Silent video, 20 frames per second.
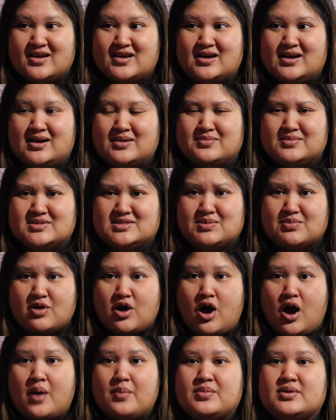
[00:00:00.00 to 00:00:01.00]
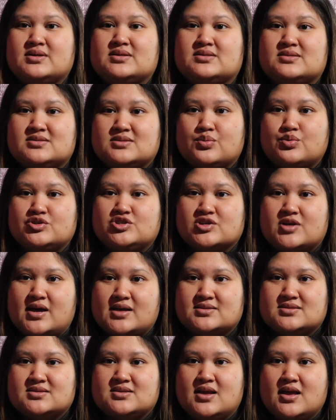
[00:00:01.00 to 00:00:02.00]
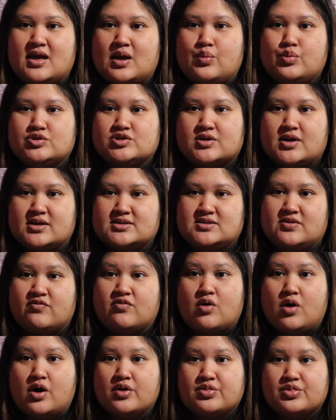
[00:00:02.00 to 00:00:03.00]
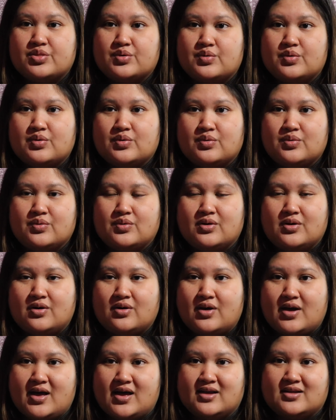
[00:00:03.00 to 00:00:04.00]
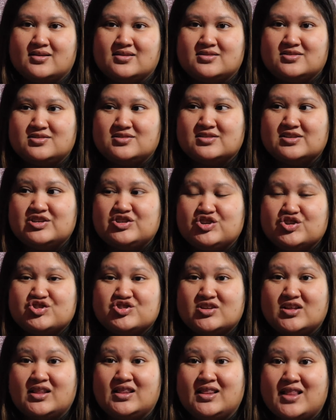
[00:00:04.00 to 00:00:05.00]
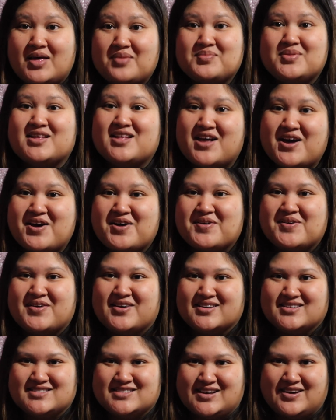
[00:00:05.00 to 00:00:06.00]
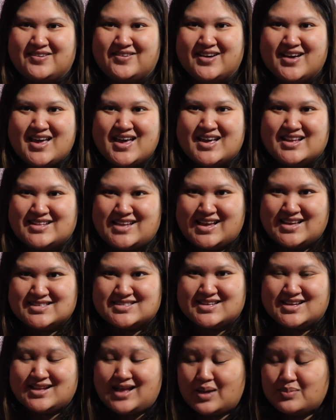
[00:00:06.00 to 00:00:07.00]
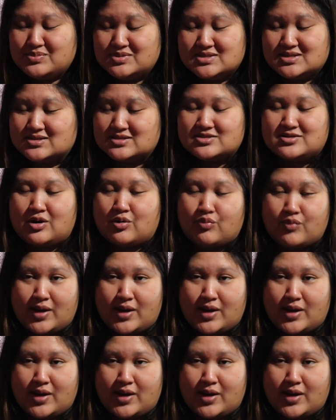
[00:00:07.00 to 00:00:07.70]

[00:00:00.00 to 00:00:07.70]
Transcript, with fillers: um, some comments what you guys think and what you guys have gone through and just let me know so that is it i'm just gonna start